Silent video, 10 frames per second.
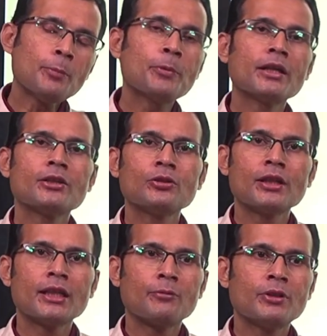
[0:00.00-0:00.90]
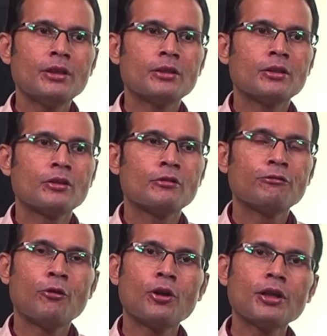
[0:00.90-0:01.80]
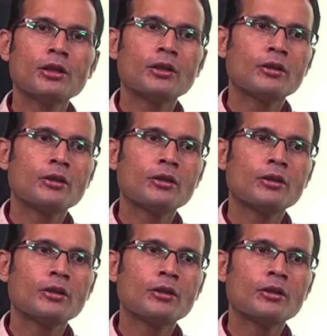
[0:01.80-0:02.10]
a particular level for